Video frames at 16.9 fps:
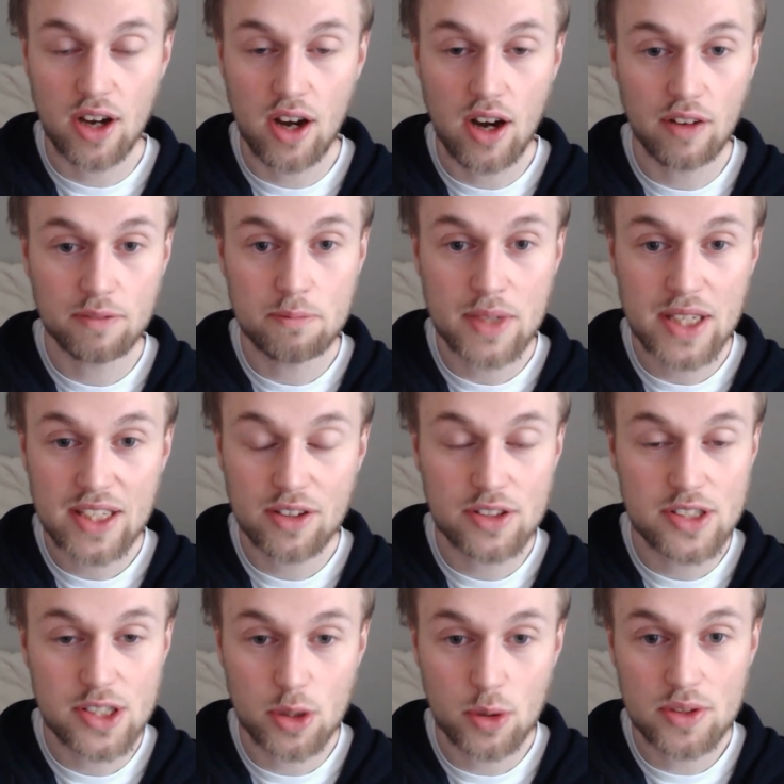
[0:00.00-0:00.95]
of me
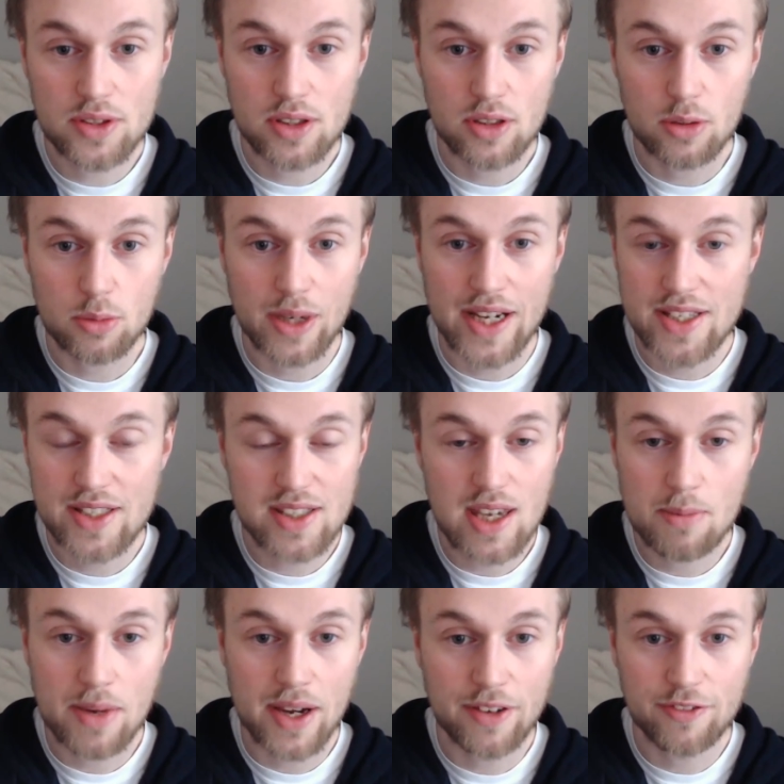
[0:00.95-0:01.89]
on youtube i see
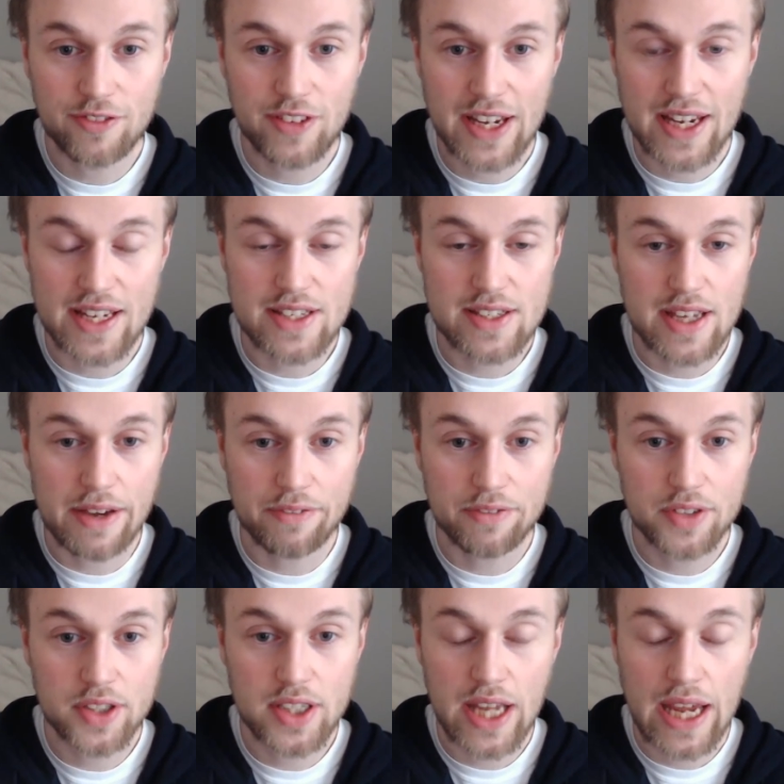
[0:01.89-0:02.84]
my face
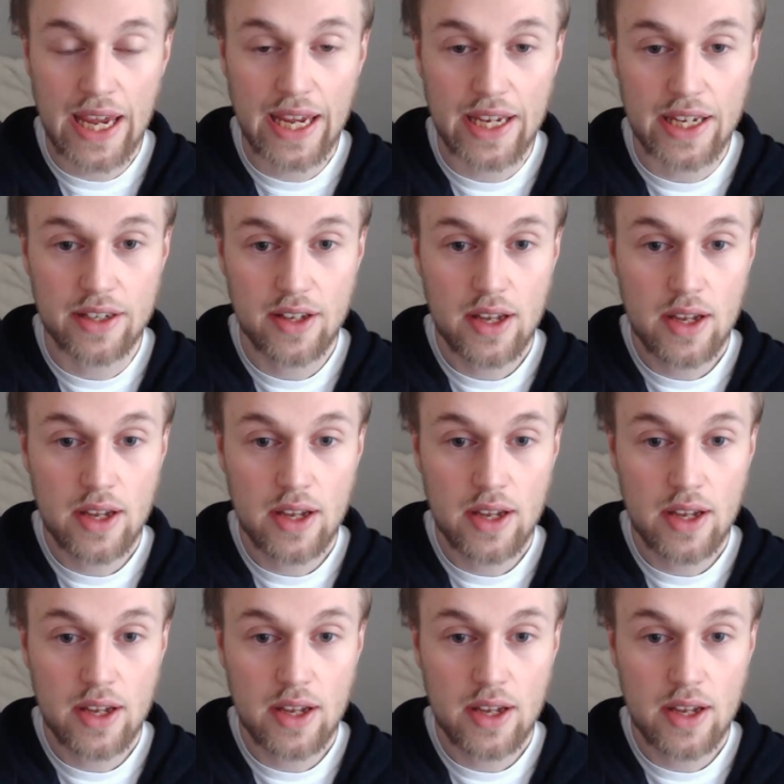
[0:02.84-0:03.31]
every day